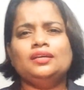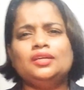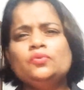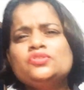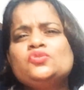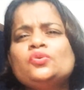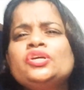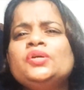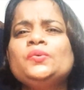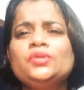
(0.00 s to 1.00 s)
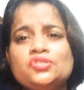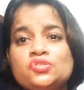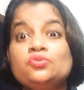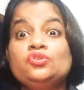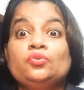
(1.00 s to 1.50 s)
he was so curious
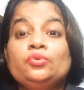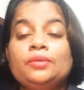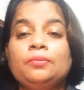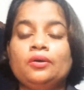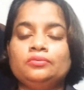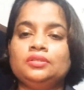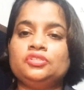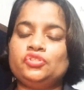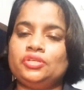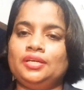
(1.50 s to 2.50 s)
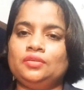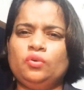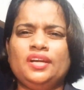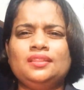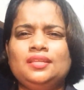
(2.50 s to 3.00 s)
to know about the shed,
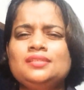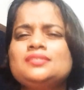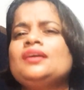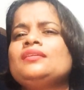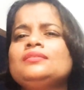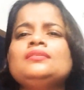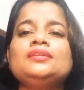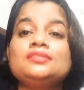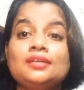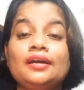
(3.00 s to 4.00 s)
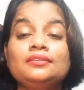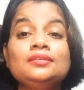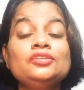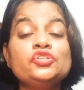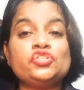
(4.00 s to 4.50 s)
what things are there inside
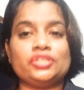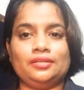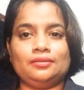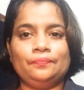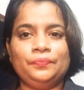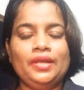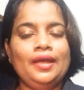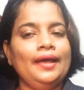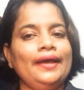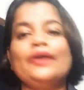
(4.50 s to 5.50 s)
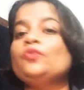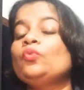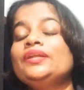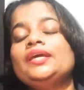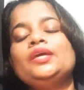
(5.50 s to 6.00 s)
the shed.
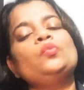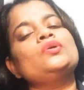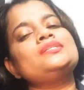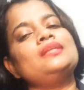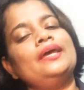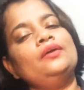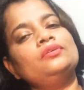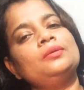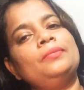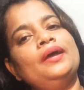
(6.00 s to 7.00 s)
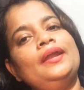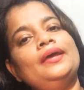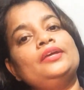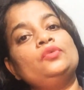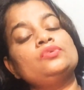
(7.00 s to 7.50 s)
And one day he was lying on the bed
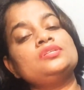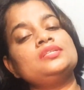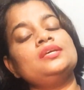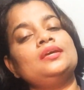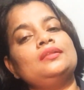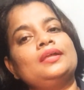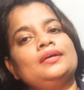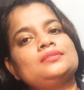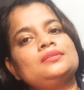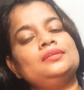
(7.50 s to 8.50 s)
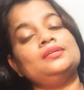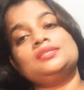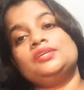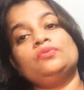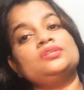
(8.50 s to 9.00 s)
and he was thinking that,
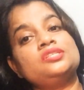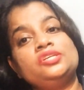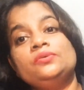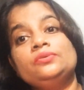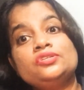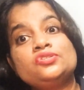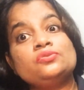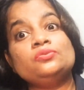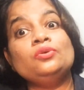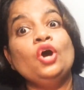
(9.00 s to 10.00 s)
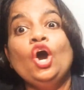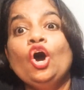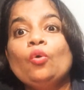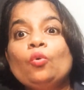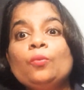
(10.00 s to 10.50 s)
yes, he was curious to
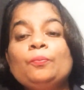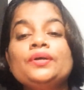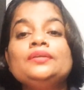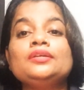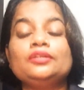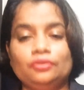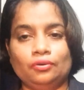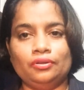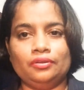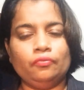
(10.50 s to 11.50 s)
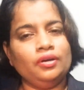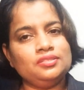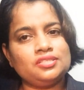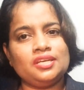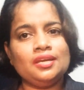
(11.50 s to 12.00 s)
open the door.
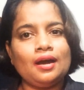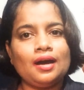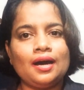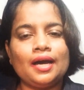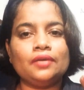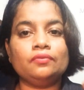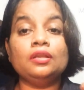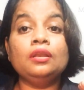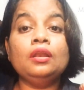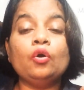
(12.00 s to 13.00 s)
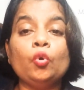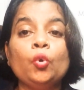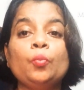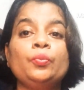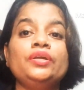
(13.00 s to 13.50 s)
One day I will
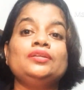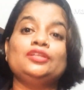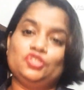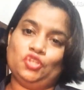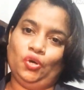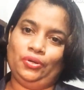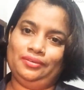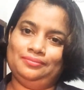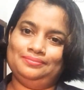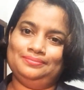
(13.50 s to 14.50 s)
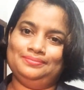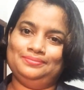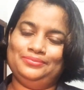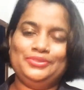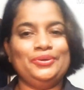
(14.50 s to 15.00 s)
open the door.
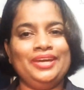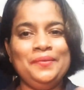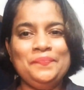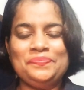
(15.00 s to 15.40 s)
Okay?